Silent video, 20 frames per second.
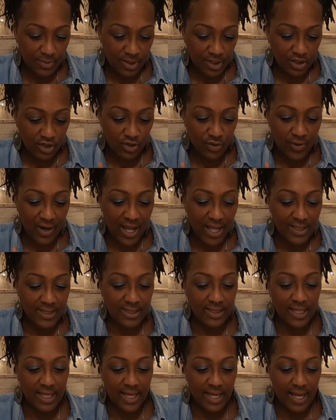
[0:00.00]

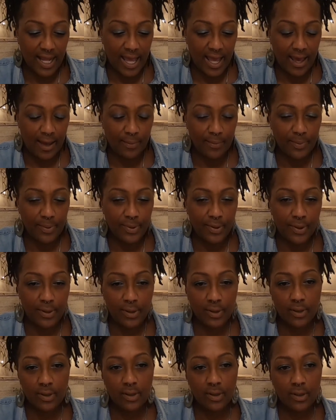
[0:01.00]
Translate app.
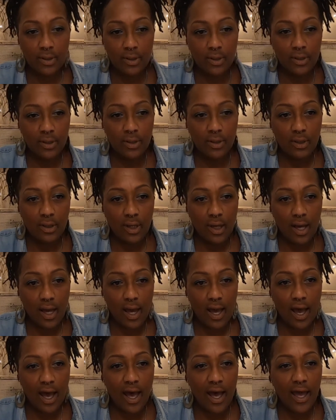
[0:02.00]

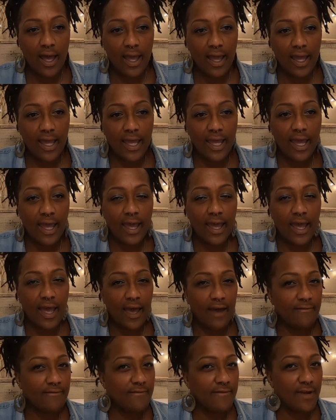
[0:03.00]
I
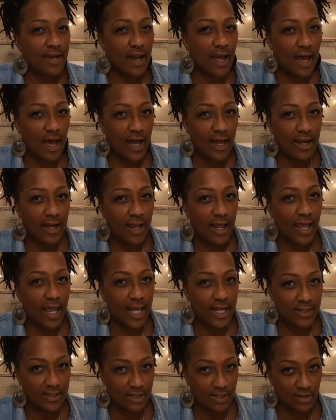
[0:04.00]
have not
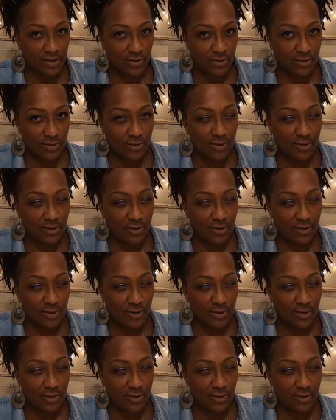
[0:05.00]
had to use.